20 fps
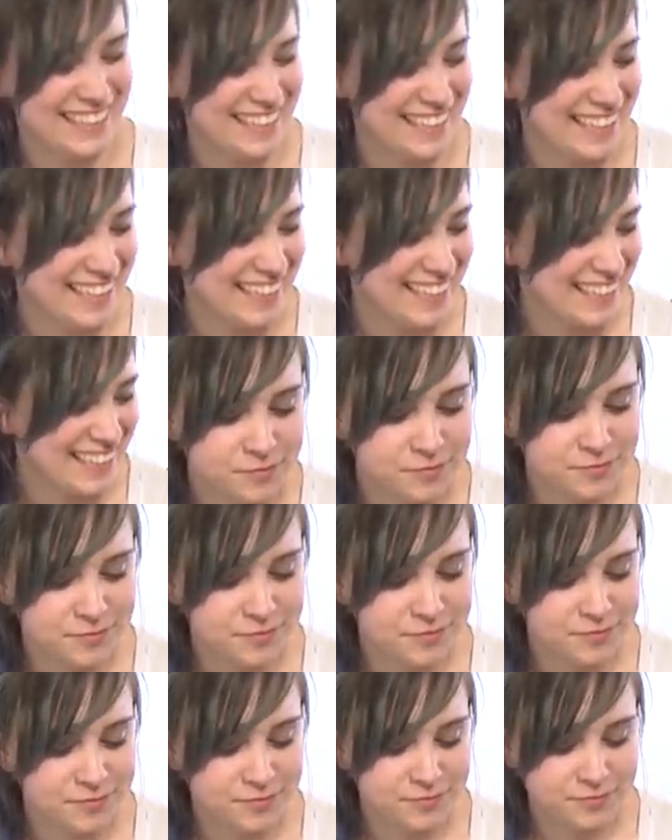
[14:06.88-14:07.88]

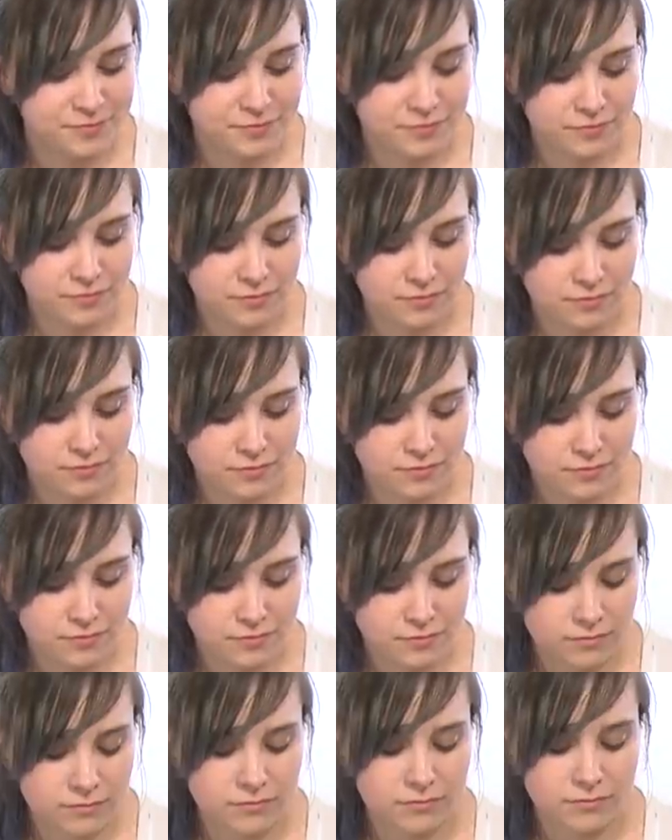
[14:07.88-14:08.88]

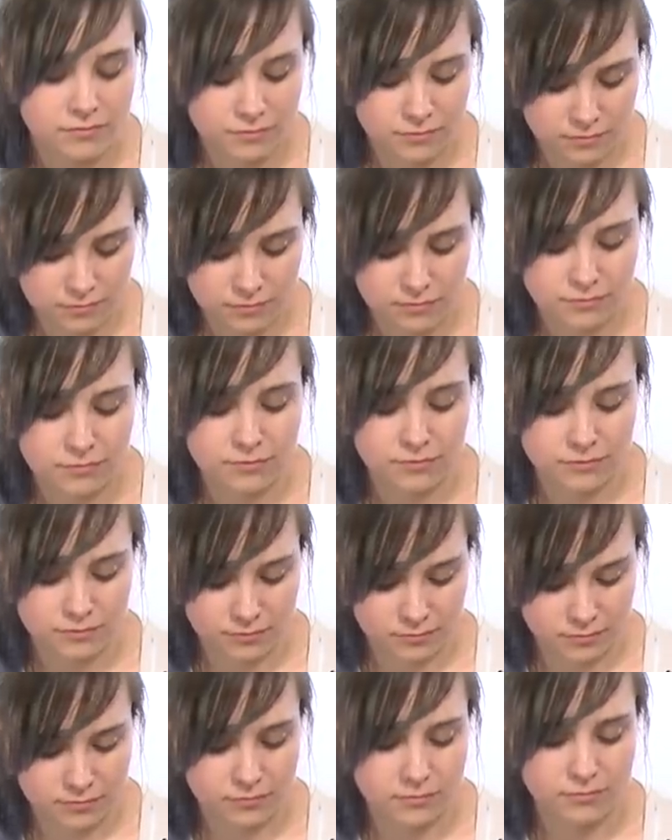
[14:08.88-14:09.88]

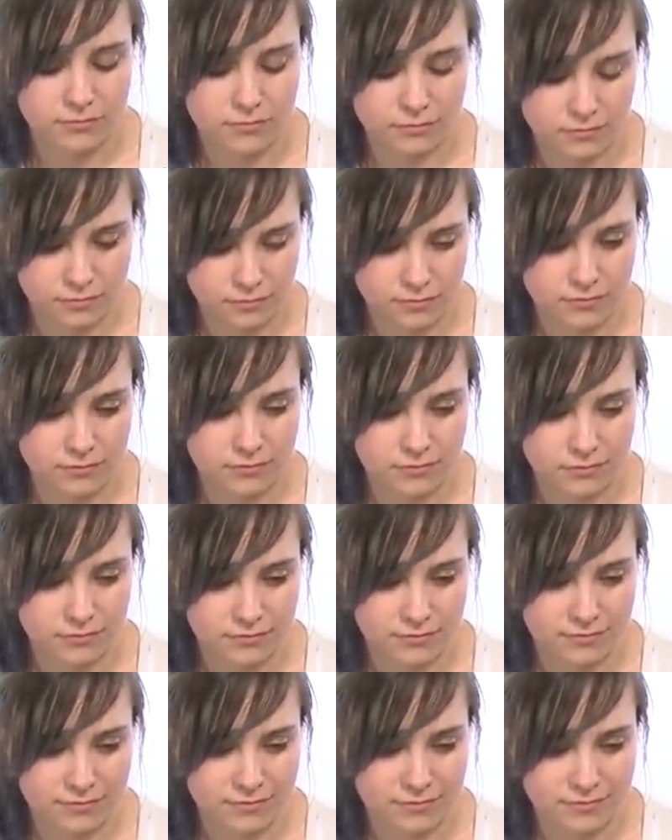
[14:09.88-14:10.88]

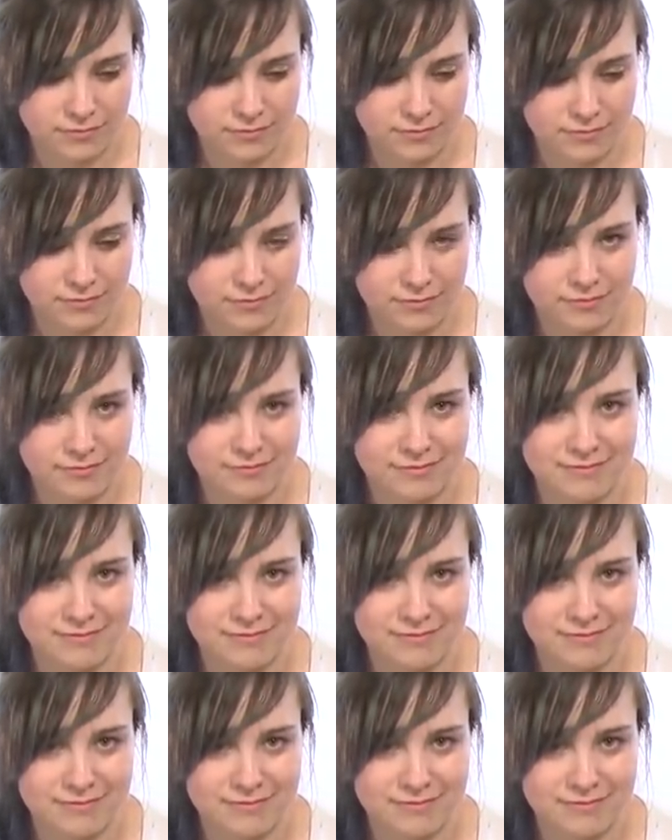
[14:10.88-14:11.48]
The person shown says nothing.